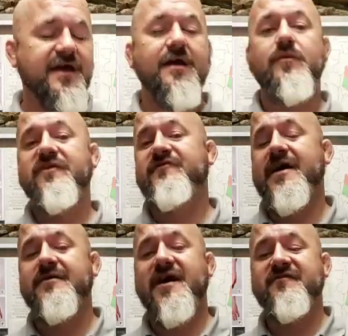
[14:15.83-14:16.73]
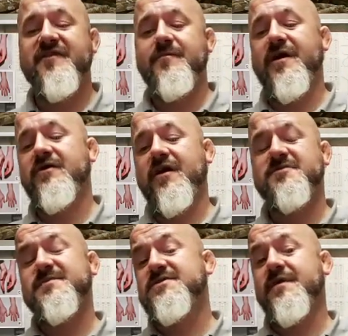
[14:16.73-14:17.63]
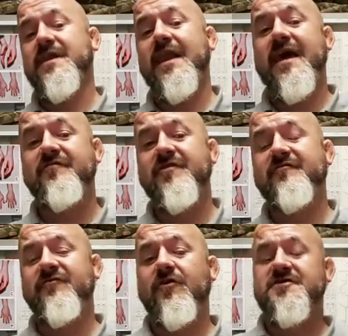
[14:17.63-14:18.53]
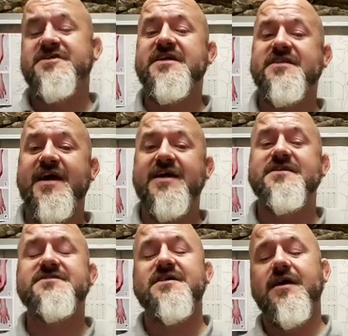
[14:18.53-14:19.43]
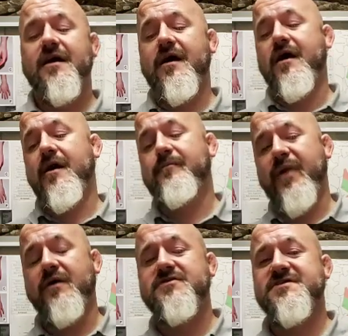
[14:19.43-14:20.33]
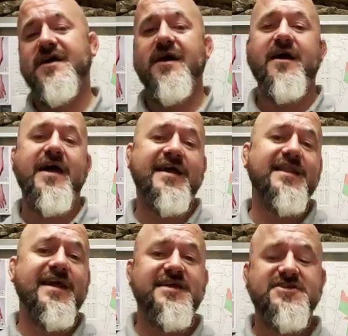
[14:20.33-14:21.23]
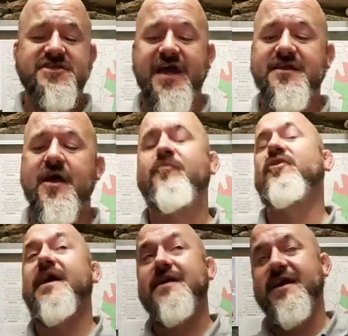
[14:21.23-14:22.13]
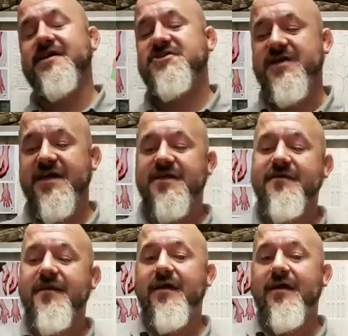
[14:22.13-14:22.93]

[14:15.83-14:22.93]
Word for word: and we found our female goes between 11 and 14 days uh, post uh, egg laying shed, a pre egg laying shed,